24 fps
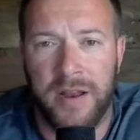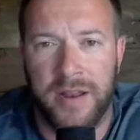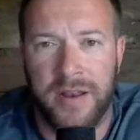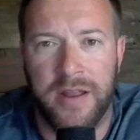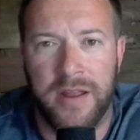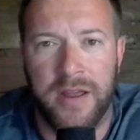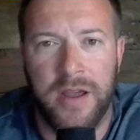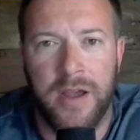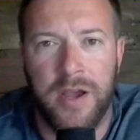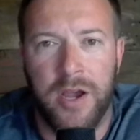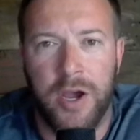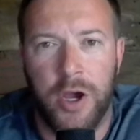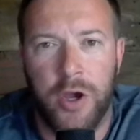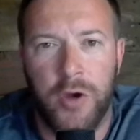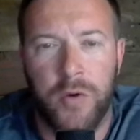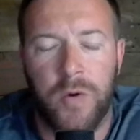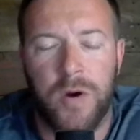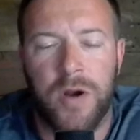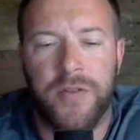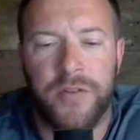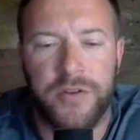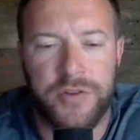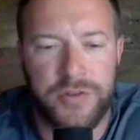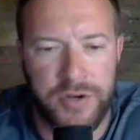and who
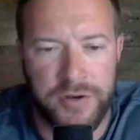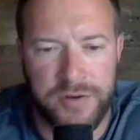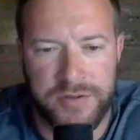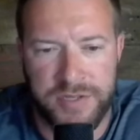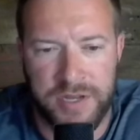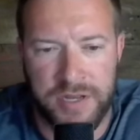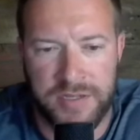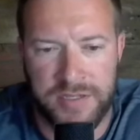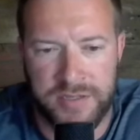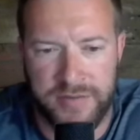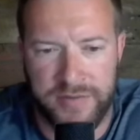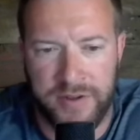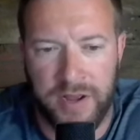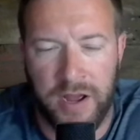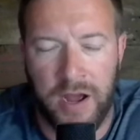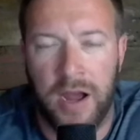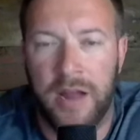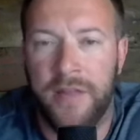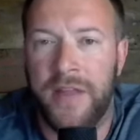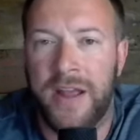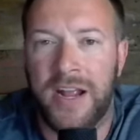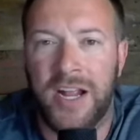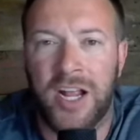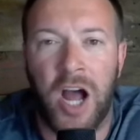were the true sons of
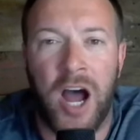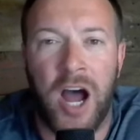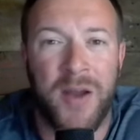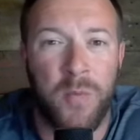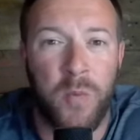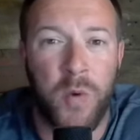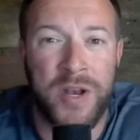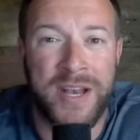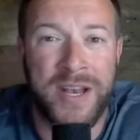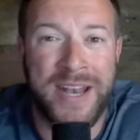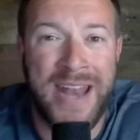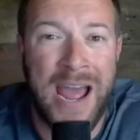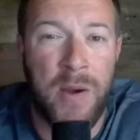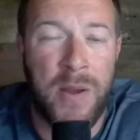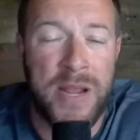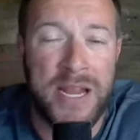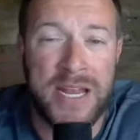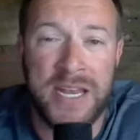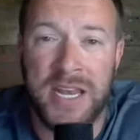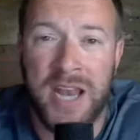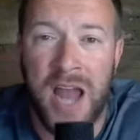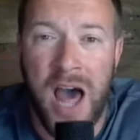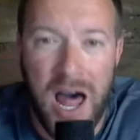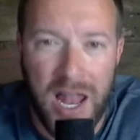God that God would now
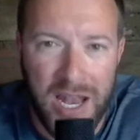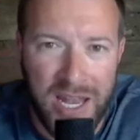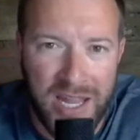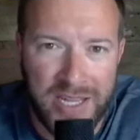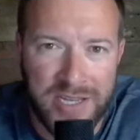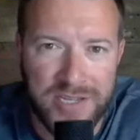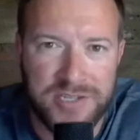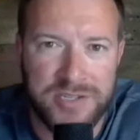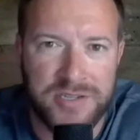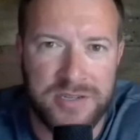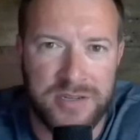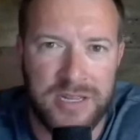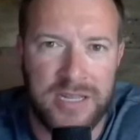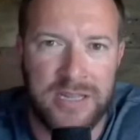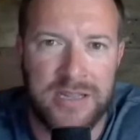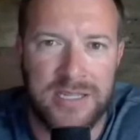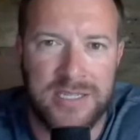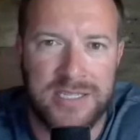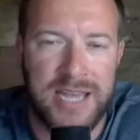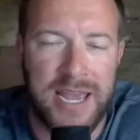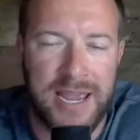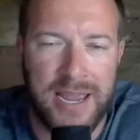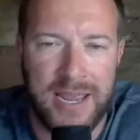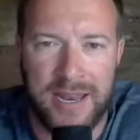acknowledge in the
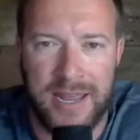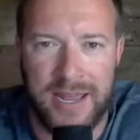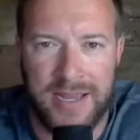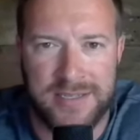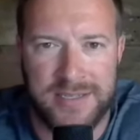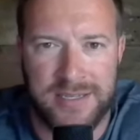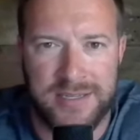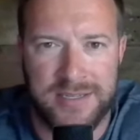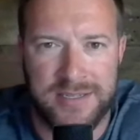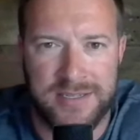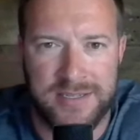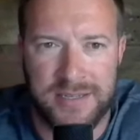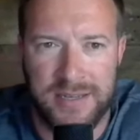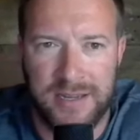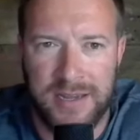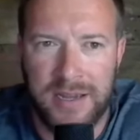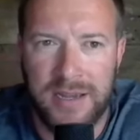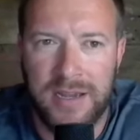second Exodus?